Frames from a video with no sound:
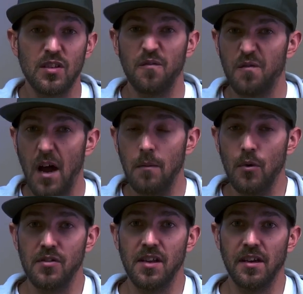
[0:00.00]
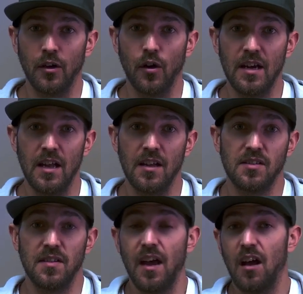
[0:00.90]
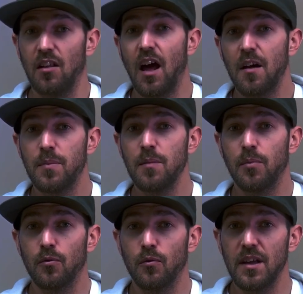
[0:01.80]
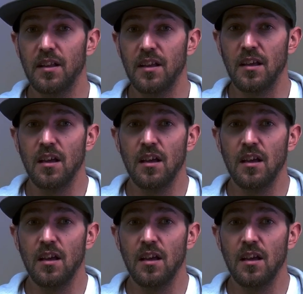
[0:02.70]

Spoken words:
and fibers and ingredients that a lot of people really